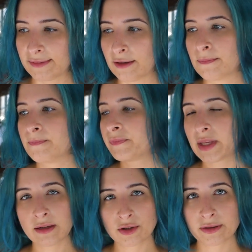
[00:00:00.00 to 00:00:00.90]
So
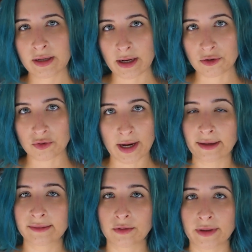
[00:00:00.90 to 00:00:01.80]
it's just an extra
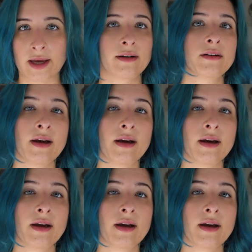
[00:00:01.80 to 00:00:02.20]
hassle that